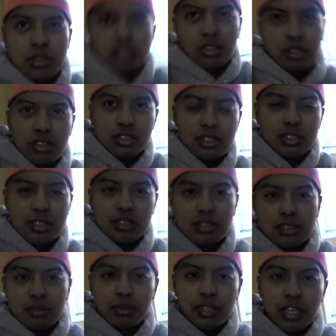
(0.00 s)
one of the hardest
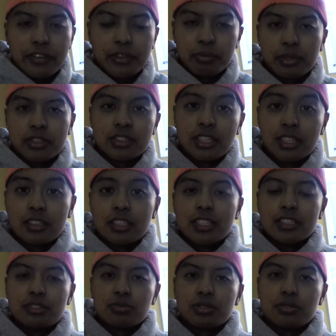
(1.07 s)
things about having prosthetic
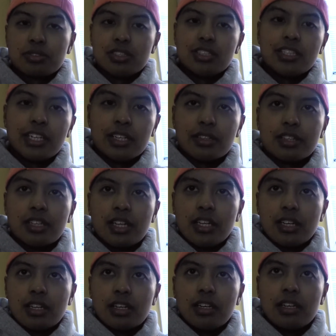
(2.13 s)
leg is when you sit down,
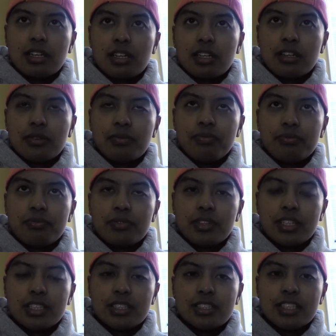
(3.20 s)

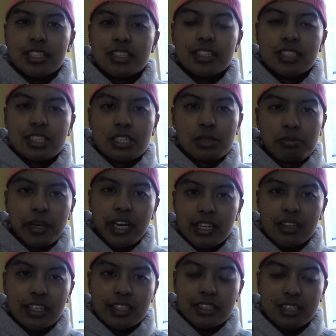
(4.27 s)
it doesn't
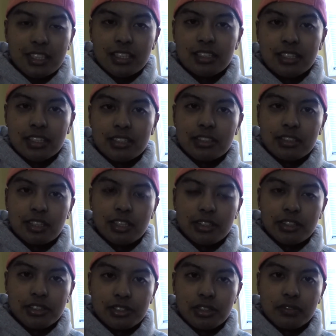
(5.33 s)
expand like skin does
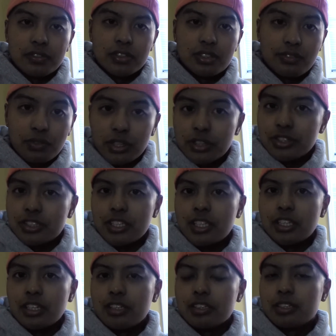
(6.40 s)
on the surface of what you're
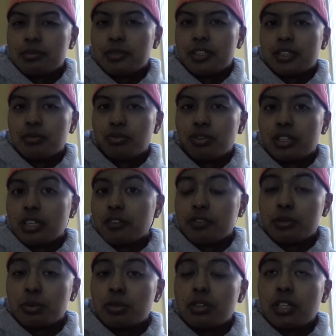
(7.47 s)
sitting on to make it more
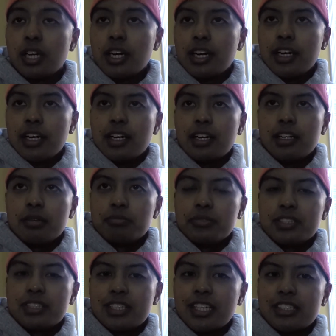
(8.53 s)
comfortable.
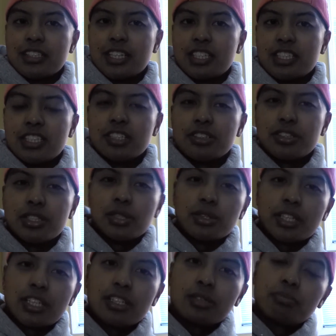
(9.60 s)
It stays in that shell,
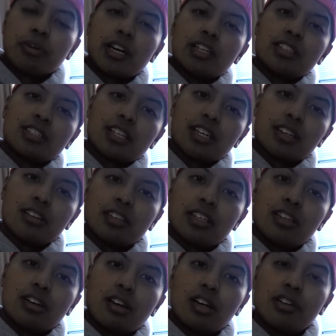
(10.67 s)
so like your body's kind of
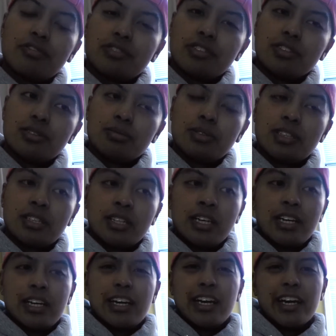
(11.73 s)
like off a little bit,
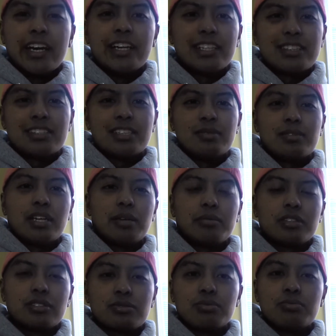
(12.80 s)
and at the same
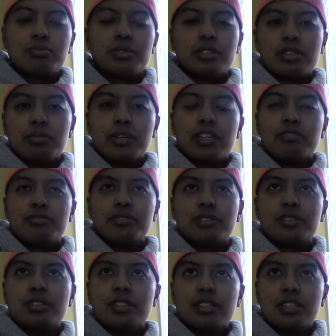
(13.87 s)
time it gets really
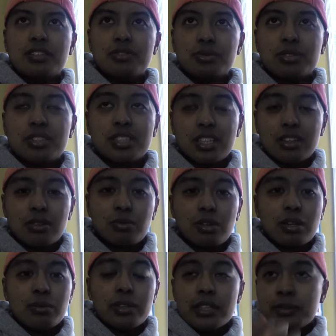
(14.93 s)
painful if you sit the
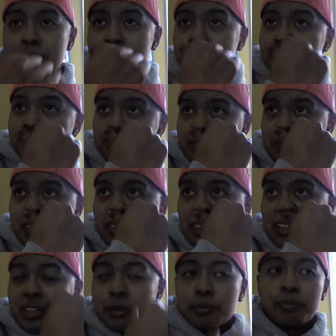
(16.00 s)
wrong way.
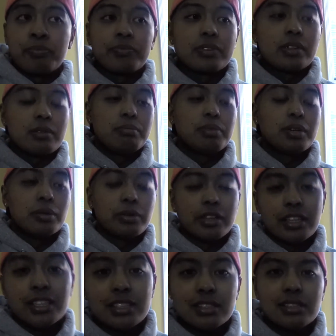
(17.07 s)
But
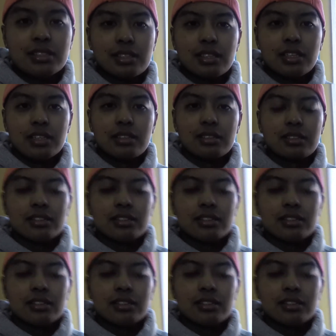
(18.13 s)
with this, it